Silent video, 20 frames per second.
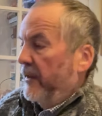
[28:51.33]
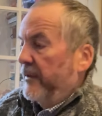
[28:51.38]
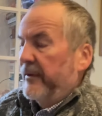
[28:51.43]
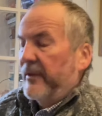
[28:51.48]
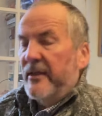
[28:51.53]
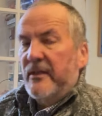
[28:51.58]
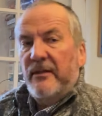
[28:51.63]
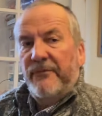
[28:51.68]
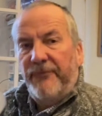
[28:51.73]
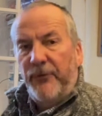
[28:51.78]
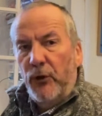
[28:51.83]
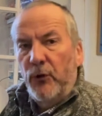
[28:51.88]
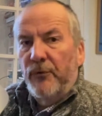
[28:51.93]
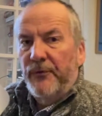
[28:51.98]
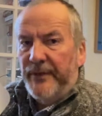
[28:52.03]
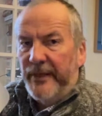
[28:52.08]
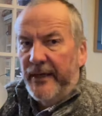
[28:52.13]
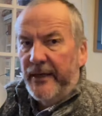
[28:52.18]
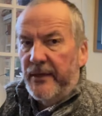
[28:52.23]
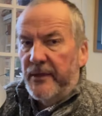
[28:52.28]
there's a few
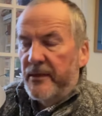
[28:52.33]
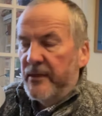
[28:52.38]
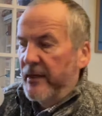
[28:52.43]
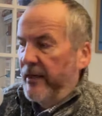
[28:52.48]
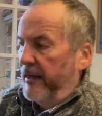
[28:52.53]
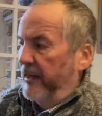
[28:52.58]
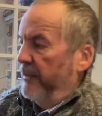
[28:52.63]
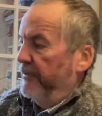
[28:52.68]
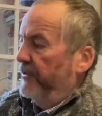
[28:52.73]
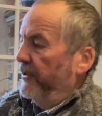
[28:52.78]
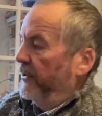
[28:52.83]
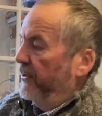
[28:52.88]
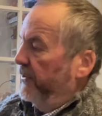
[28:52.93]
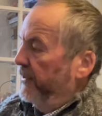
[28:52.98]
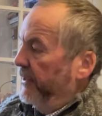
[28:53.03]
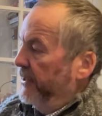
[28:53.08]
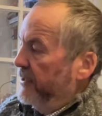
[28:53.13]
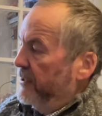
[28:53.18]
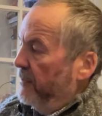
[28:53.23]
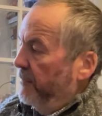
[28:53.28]
things here that you
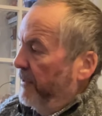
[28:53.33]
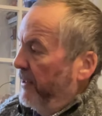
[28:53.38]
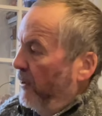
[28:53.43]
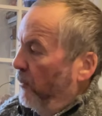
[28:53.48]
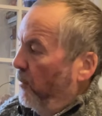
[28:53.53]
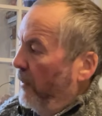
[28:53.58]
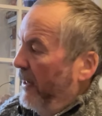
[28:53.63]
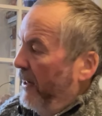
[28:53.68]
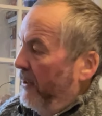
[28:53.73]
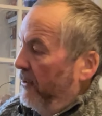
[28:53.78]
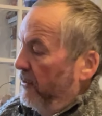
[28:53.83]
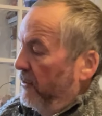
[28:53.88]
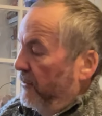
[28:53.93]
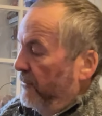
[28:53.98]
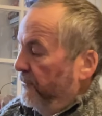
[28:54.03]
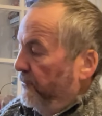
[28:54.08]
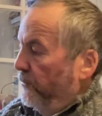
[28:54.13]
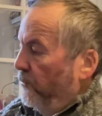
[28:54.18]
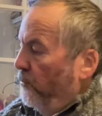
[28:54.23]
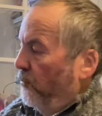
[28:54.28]
need to be aware
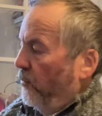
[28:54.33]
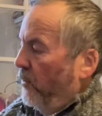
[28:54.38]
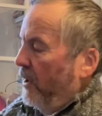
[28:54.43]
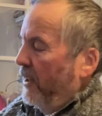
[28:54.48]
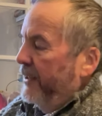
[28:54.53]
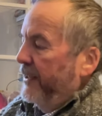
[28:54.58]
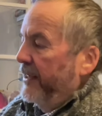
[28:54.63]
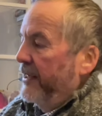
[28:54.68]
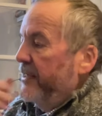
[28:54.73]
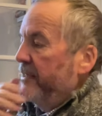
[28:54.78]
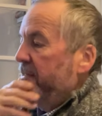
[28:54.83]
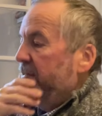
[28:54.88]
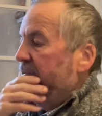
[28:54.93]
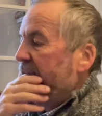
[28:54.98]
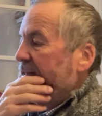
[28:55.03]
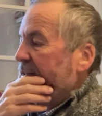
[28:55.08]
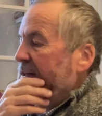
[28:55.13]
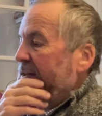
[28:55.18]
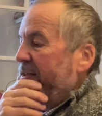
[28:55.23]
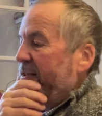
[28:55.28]
of. One is
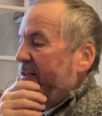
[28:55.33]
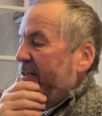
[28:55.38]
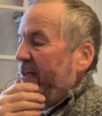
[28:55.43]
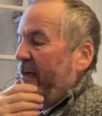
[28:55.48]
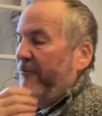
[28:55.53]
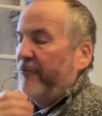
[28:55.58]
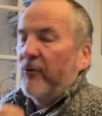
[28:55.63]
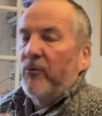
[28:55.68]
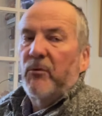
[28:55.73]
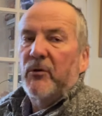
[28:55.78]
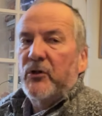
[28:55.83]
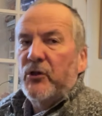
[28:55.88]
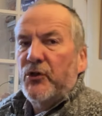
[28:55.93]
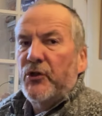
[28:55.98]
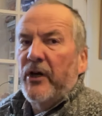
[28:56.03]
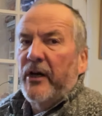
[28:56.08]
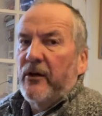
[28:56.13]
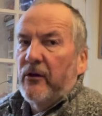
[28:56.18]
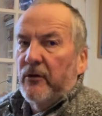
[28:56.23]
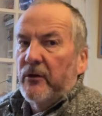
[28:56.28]
that if you want to
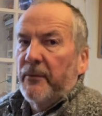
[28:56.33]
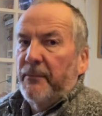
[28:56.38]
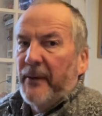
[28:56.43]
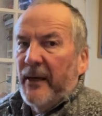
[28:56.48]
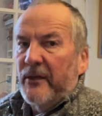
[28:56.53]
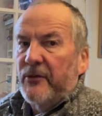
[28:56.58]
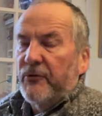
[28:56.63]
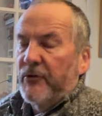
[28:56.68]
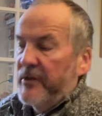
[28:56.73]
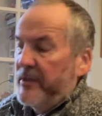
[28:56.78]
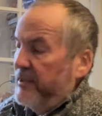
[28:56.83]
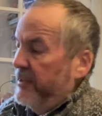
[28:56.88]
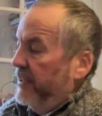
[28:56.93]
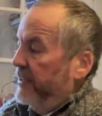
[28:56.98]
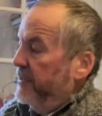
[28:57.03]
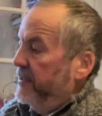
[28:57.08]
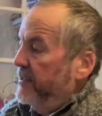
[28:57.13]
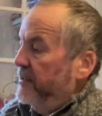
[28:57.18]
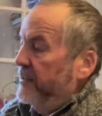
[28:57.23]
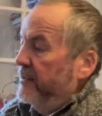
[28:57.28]
check on the battery
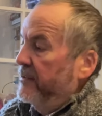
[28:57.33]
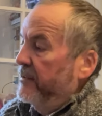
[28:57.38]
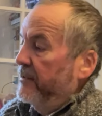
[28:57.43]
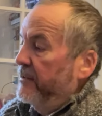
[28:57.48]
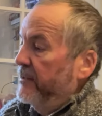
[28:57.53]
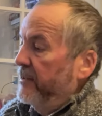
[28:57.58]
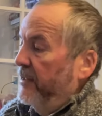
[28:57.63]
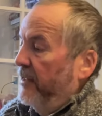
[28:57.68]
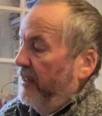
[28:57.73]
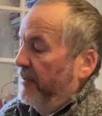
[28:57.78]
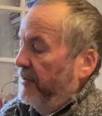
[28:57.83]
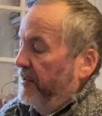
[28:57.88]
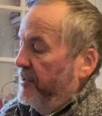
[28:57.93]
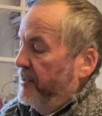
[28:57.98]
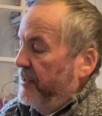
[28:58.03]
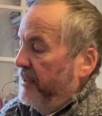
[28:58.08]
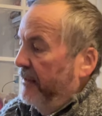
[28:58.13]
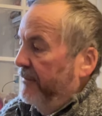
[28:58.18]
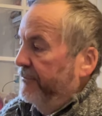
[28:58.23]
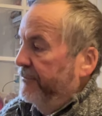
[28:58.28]
status and other
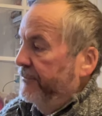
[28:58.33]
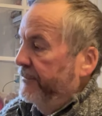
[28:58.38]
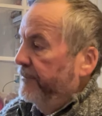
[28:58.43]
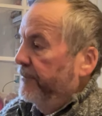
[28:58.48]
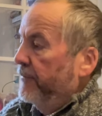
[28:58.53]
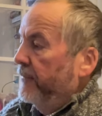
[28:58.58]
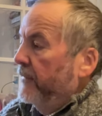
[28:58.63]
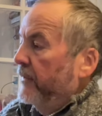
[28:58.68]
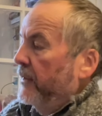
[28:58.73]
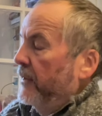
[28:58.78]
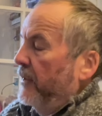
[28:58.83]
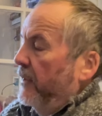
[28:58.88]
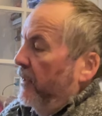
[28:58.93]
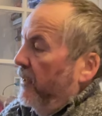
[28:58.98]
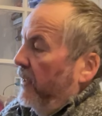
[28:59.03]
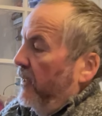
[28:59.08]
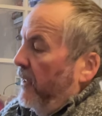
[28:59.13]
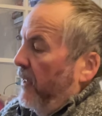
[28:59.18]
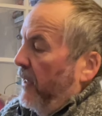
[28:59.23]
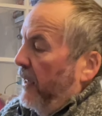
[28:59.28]
stuff,
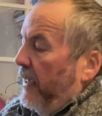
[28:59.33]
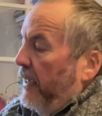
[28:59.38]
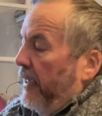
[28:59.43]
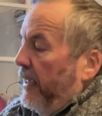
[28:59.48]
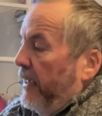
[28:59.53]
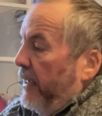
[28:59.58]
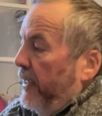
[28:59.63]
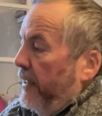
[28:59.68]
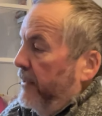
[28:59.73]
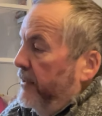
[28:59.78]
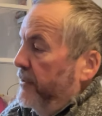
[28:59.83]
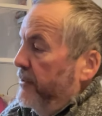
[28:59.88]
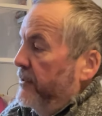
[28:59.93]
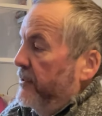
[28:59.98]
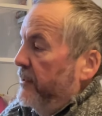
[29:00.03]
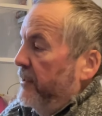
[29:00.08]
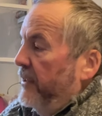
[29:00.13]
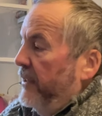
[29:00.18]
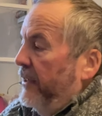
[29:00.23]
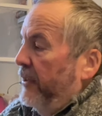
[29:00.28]
and
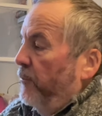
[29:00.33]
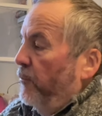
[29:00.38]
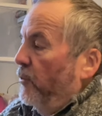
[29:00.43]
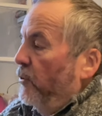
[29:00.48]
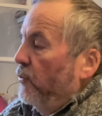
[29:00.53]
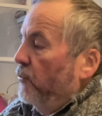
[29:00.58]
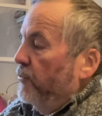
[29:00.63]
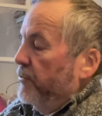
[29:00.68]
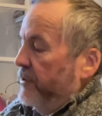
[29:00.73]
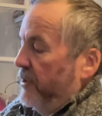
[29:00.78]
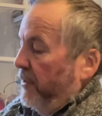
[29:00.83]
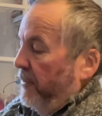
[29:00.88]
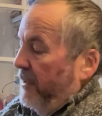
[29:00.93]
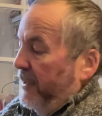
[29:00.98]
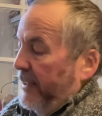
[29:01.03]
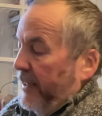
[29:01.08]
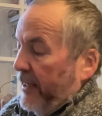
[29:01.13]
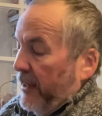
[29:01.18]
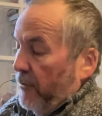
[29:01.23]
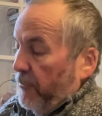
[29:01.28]
it will also
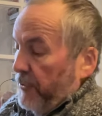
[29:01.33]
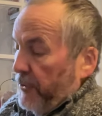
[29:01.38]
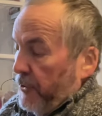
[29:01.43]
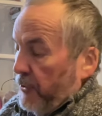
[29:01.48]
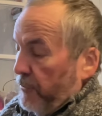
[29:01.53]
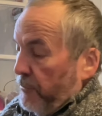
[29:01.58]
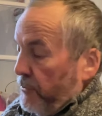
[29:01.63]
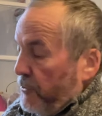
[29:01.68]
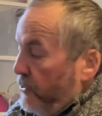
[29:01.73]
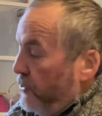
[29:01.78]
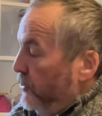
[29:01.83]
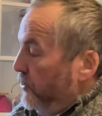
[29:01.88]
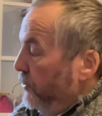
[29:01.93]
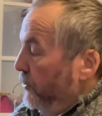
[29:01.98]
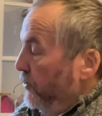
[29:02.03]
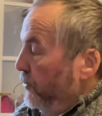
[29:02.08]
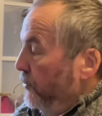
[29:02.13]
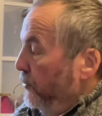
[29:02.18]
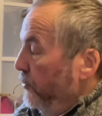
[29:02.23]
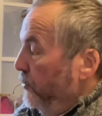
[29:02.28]
allow you
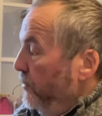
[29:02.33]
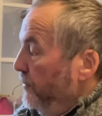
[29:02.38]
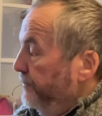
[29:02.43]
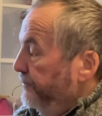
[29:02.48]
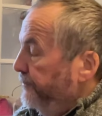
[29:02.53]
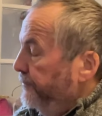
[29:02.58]
to